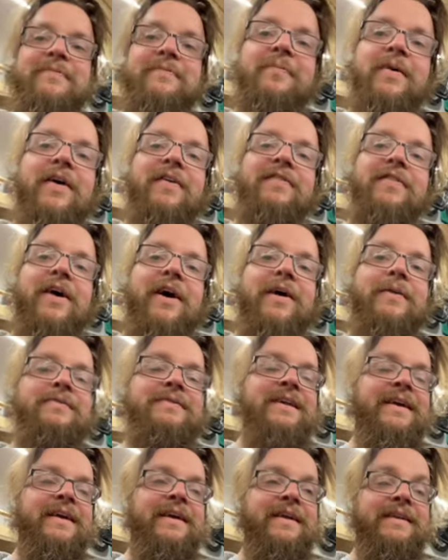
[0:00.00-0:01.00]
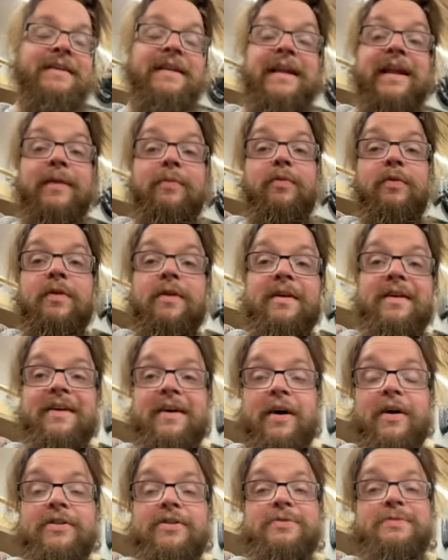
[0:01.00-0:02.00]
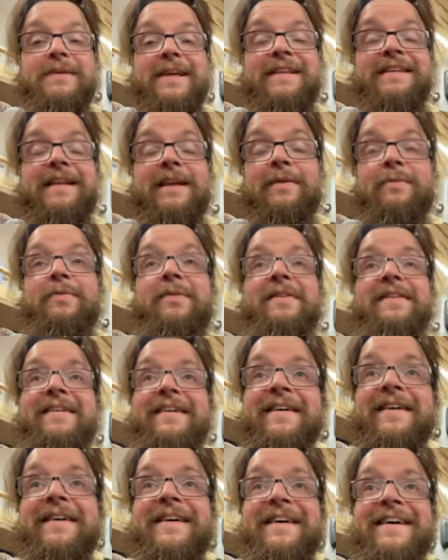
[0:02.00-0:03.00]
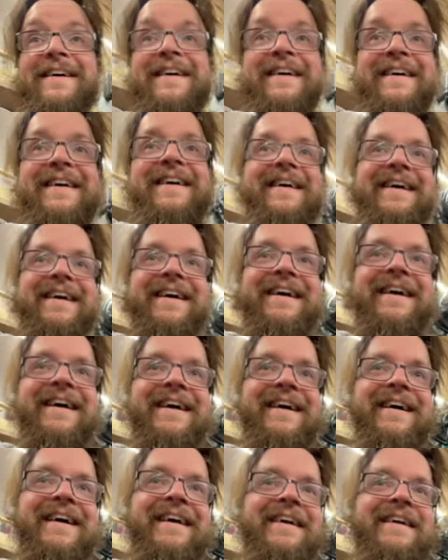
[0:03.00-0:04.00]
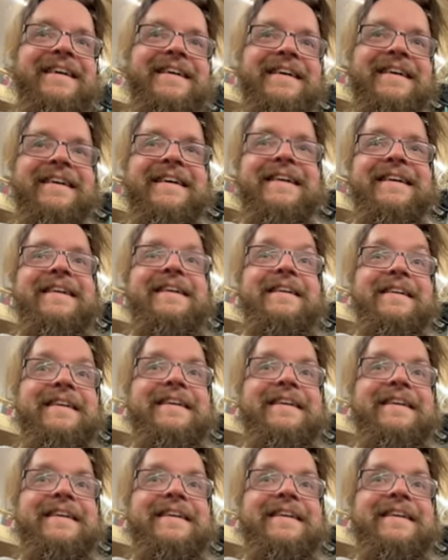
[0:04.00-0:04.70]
both times. Deliberate, 100% deliberate. So deliberate. It's